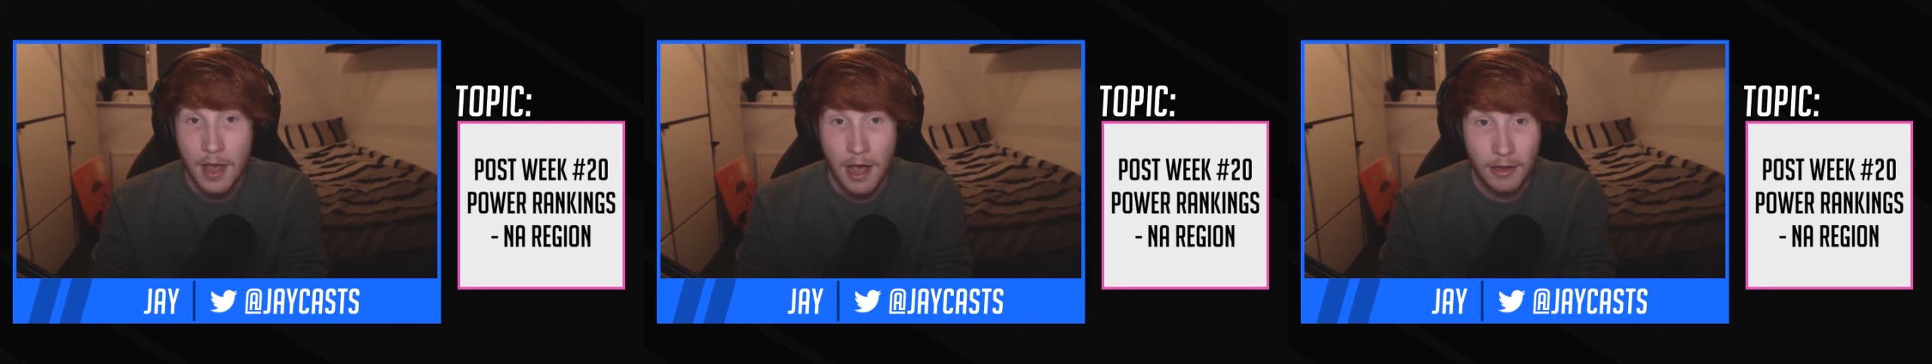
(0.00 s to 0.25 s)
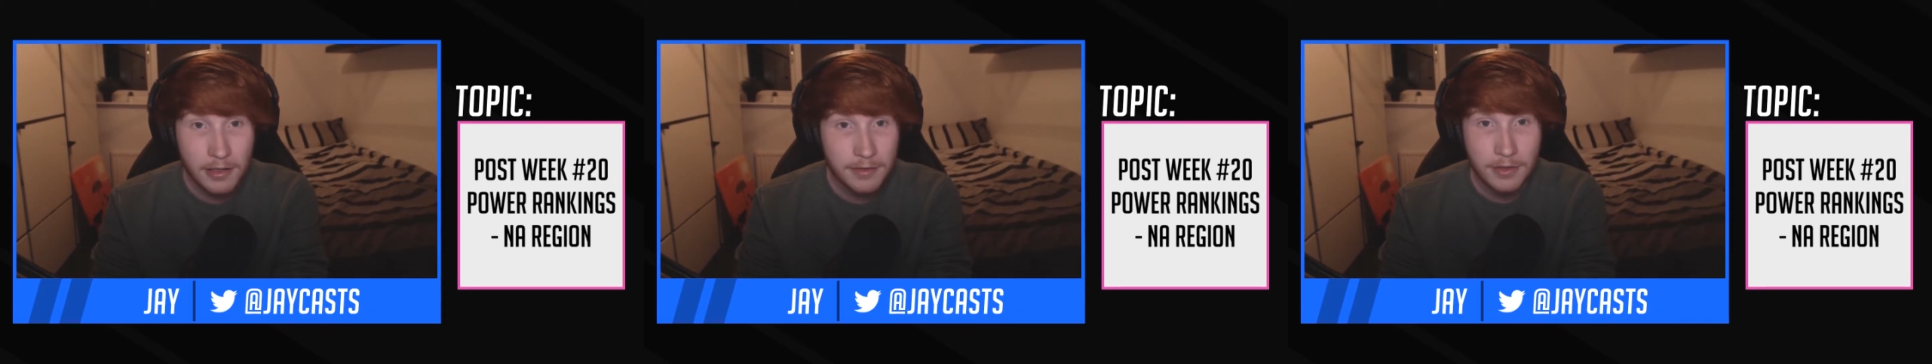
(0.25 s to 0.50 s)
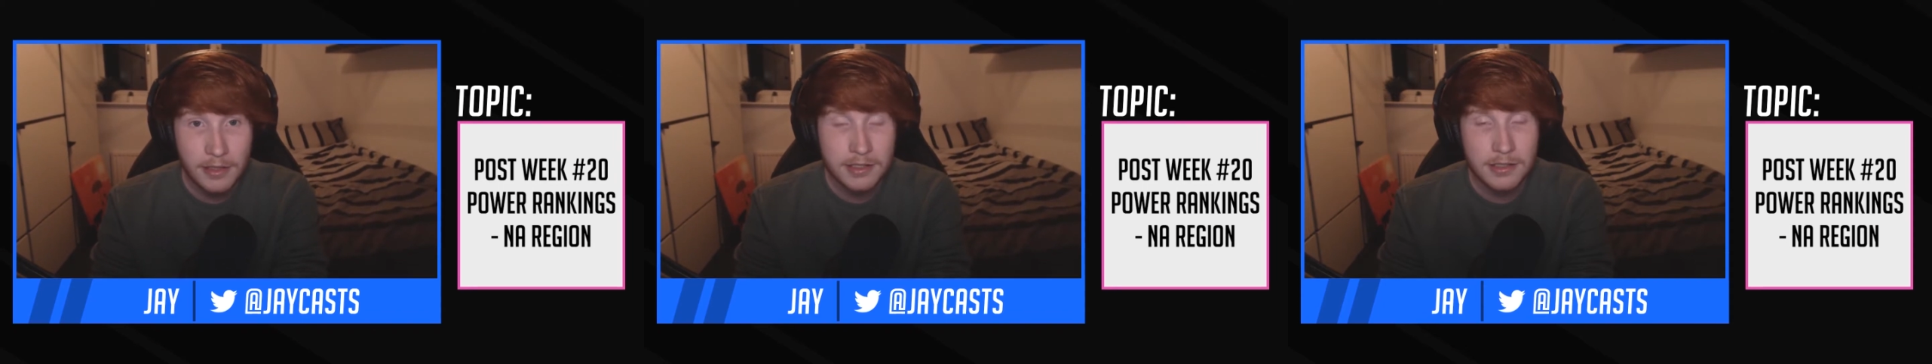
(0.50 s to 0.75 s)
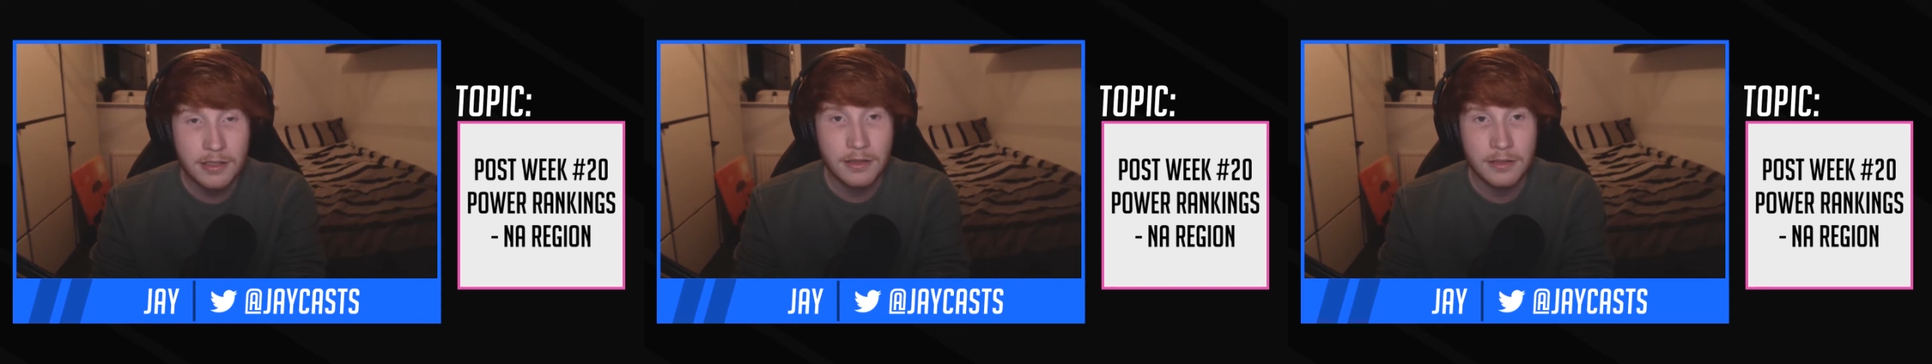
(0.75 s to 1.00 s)
I'll leave a
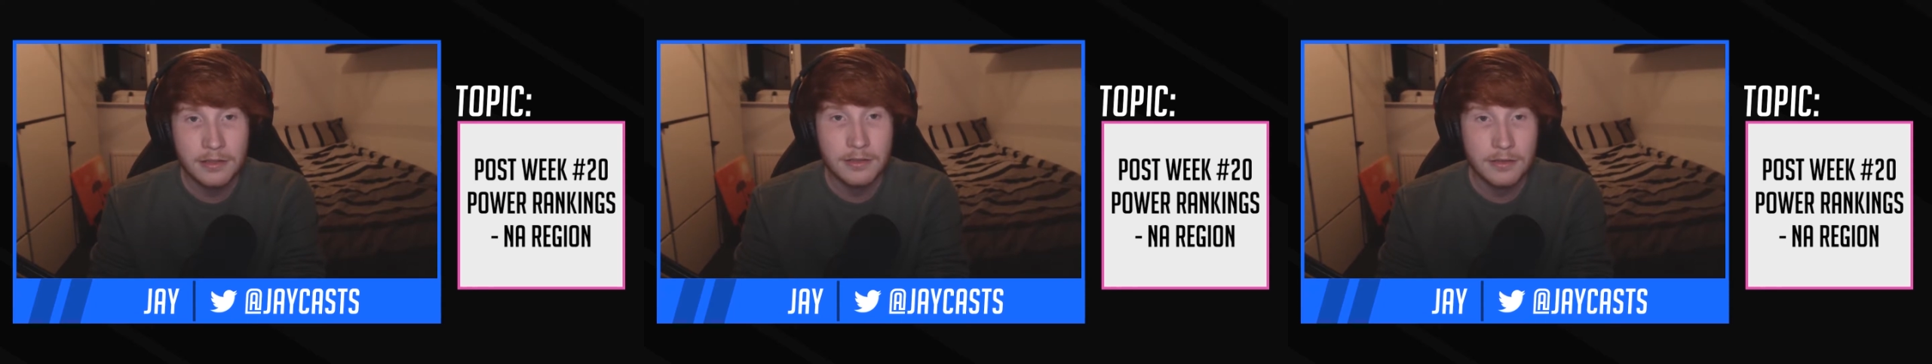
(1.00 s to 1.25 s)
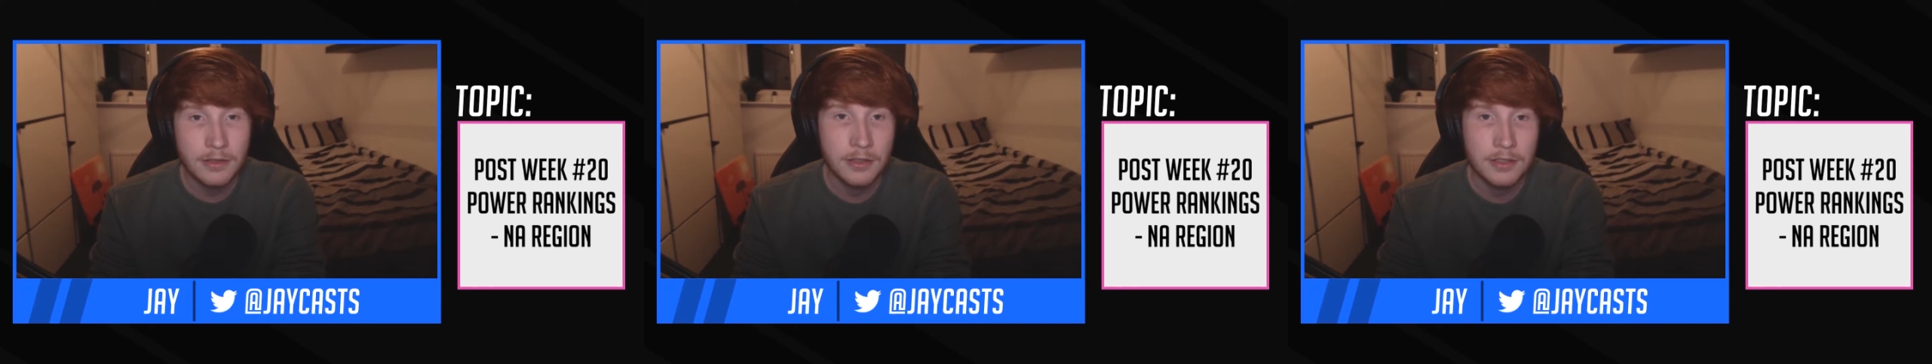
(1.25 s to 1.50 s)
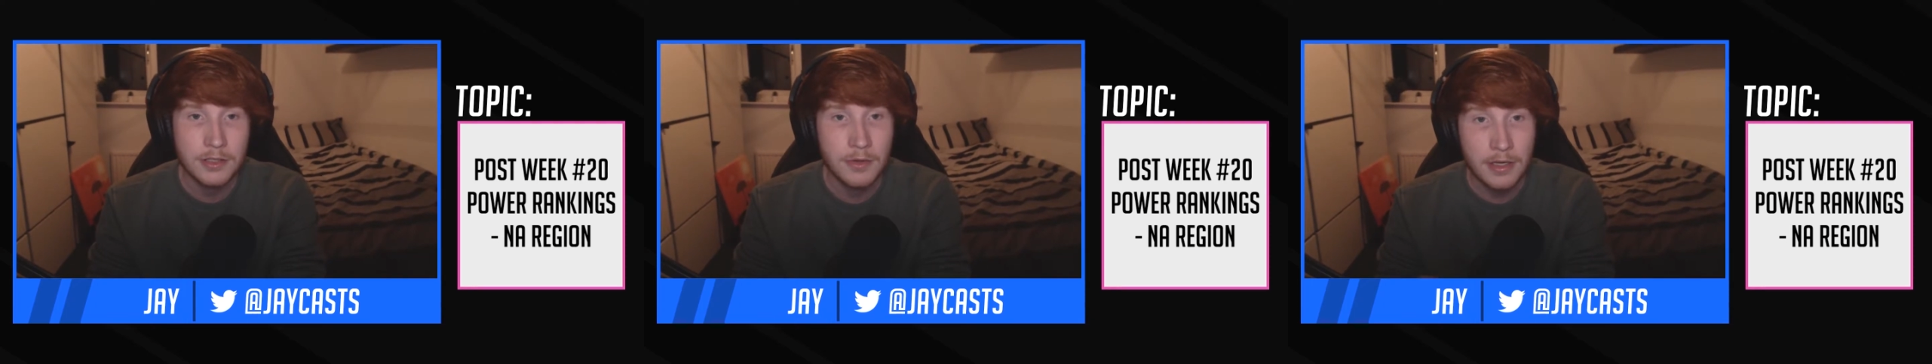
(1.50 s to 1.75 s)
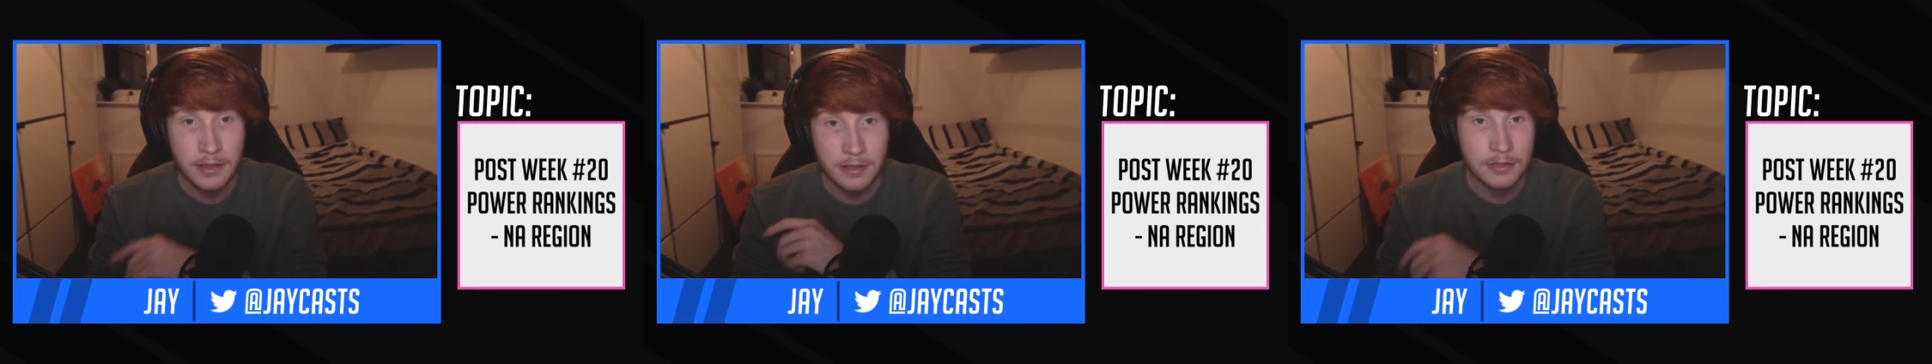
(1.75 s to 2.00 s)
link to it
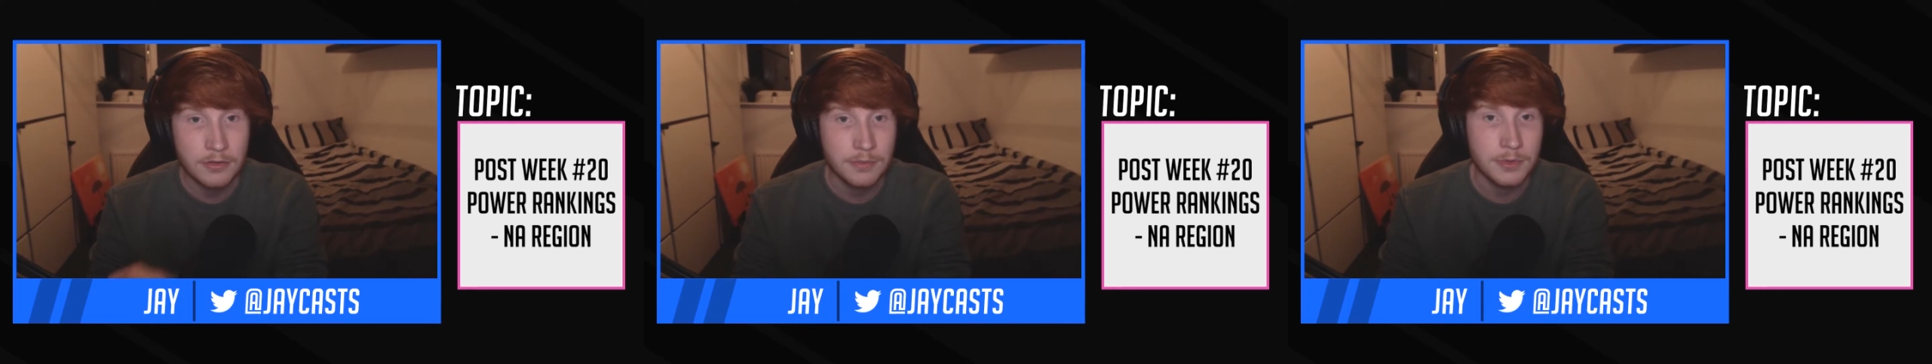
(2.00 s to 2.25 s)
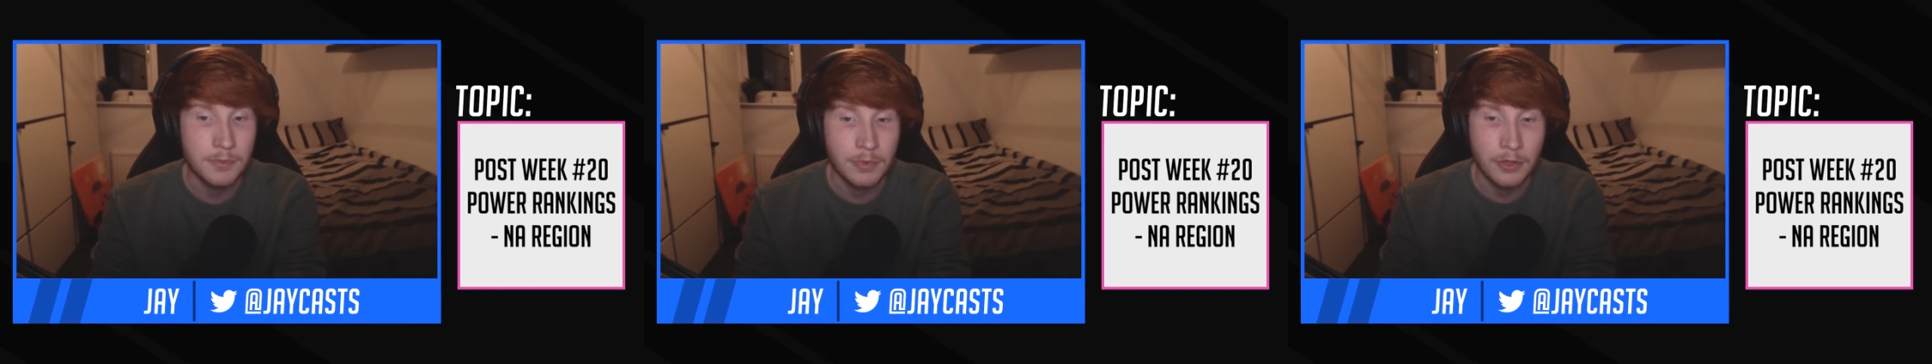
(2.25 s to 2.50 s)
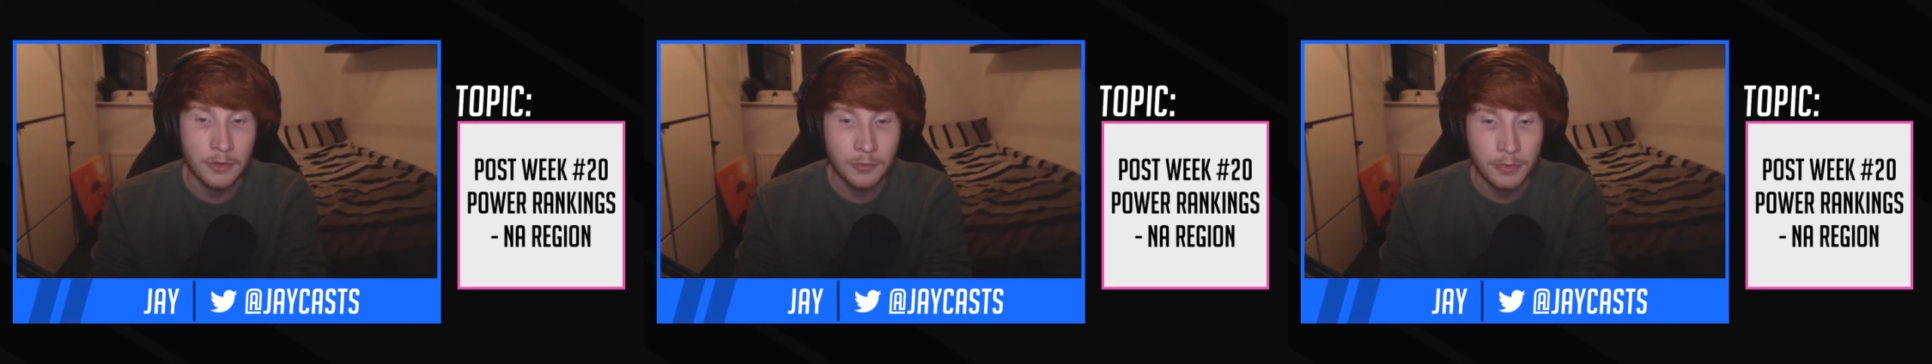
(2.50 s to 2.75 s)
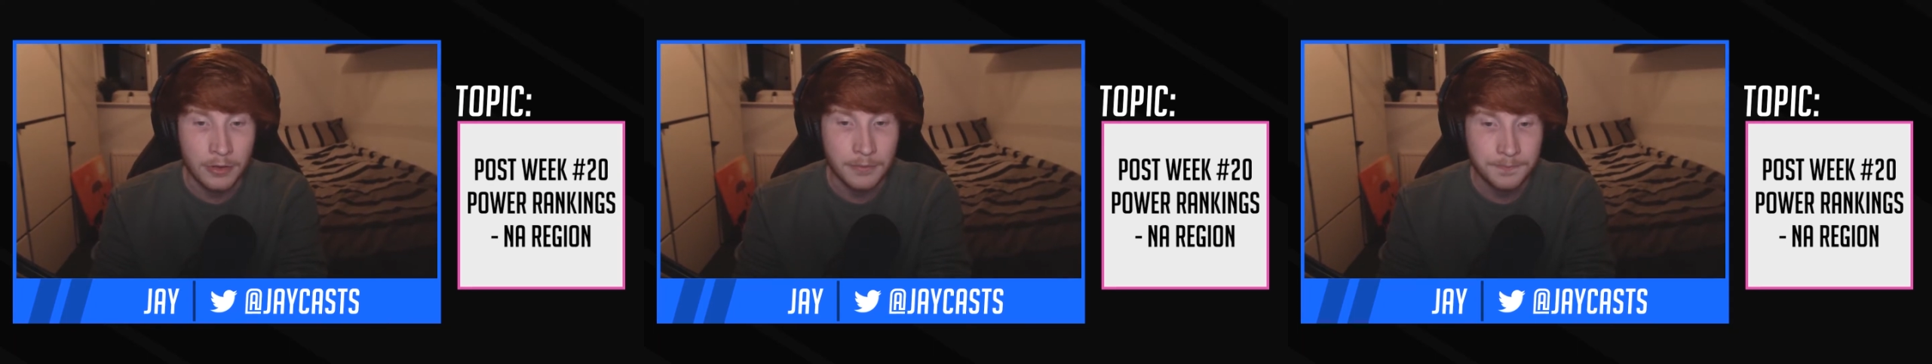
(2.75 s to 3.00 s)
in the description below,
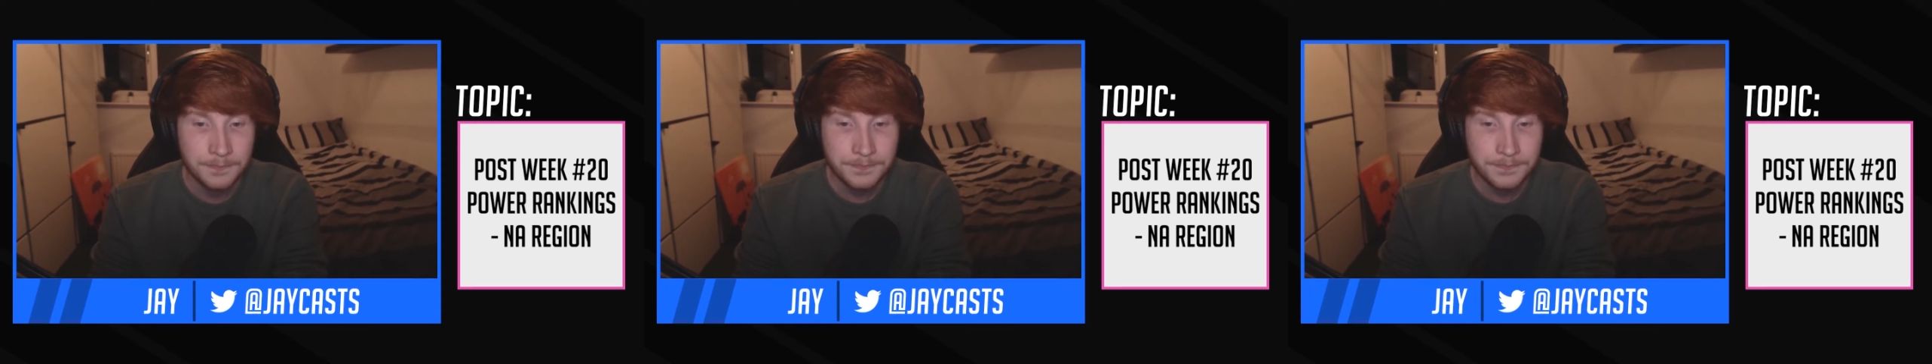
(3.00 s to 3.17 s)
but